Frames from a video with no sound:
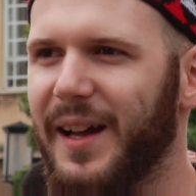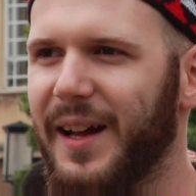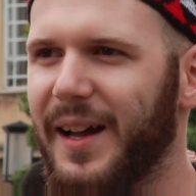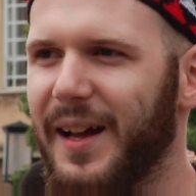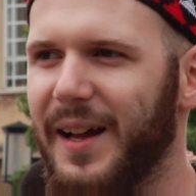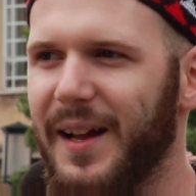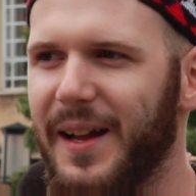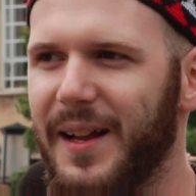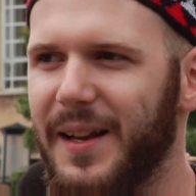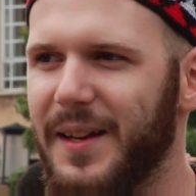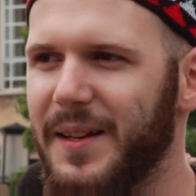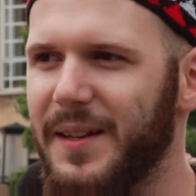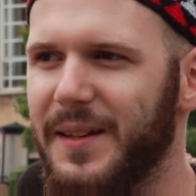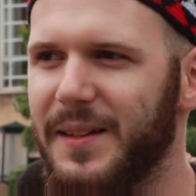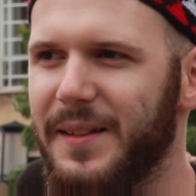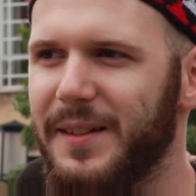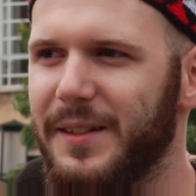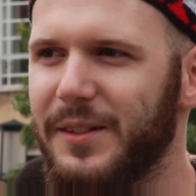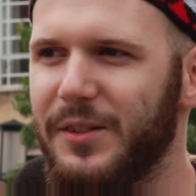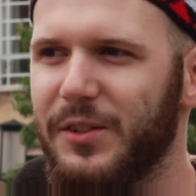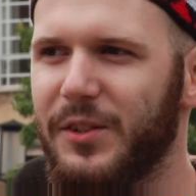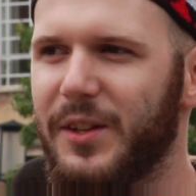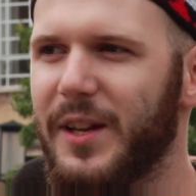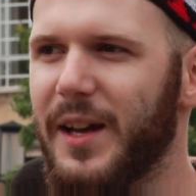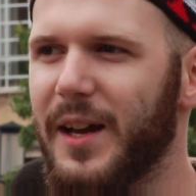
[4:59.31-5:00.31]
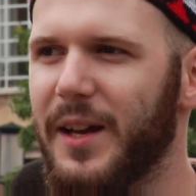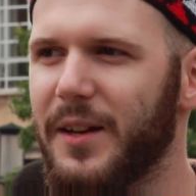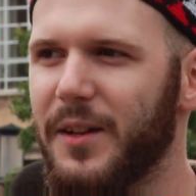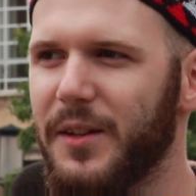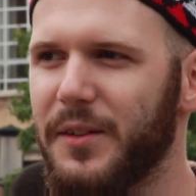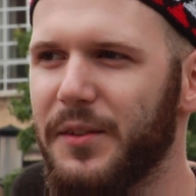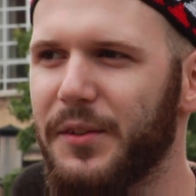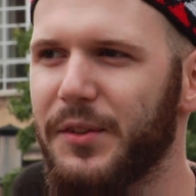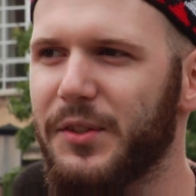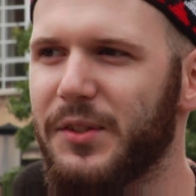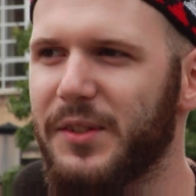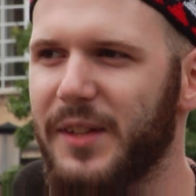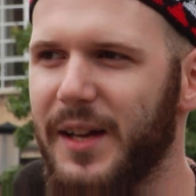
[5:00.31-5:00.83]
and you get an
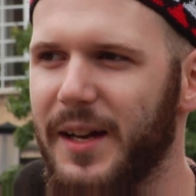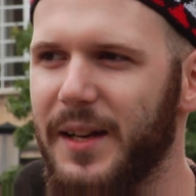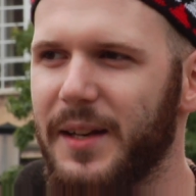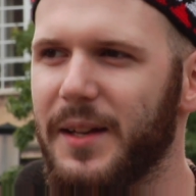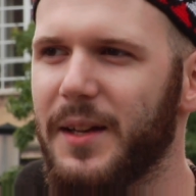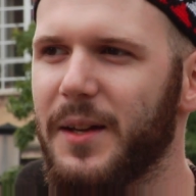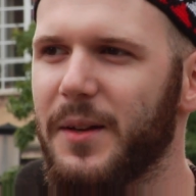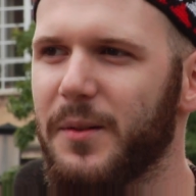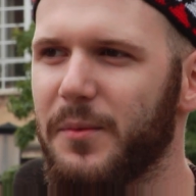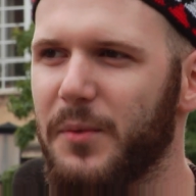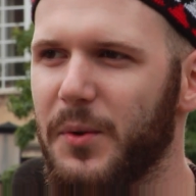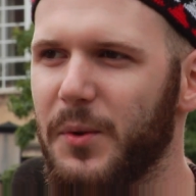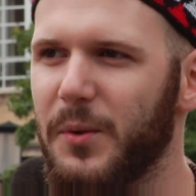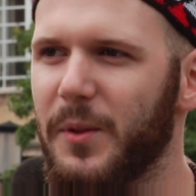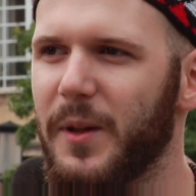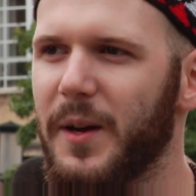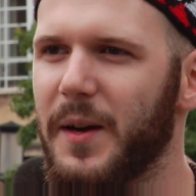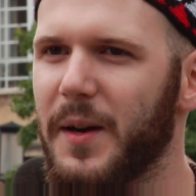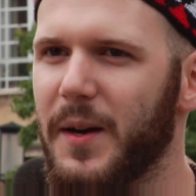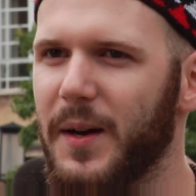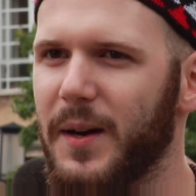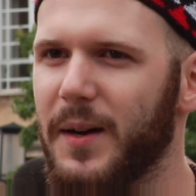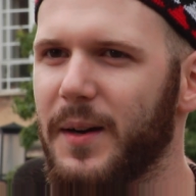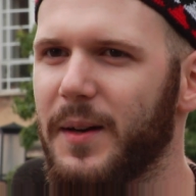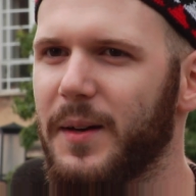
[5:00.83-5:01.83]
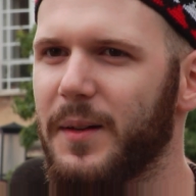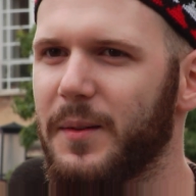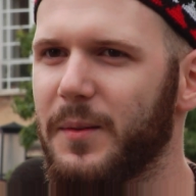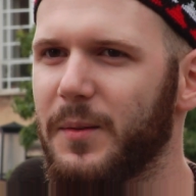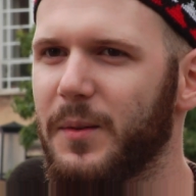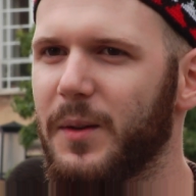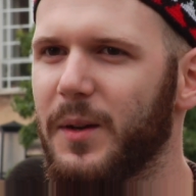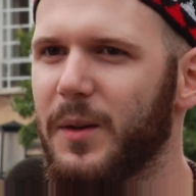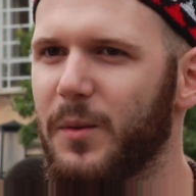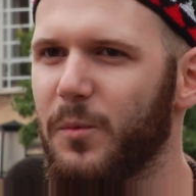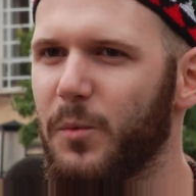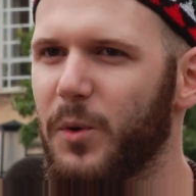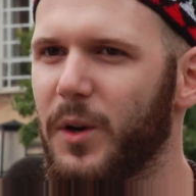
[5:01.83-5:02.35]
understanding of who they are
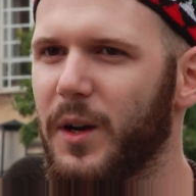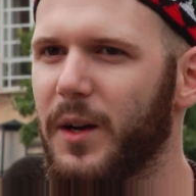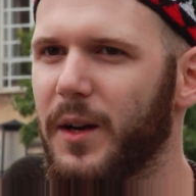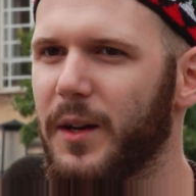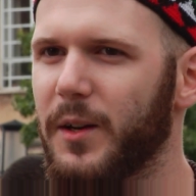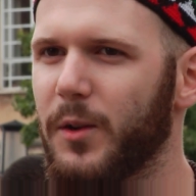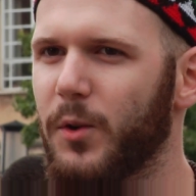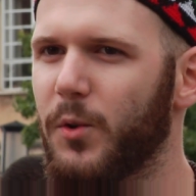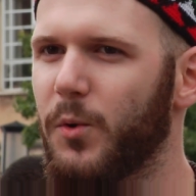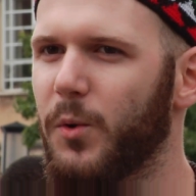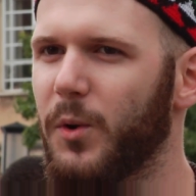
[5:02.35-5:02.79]
and what kind of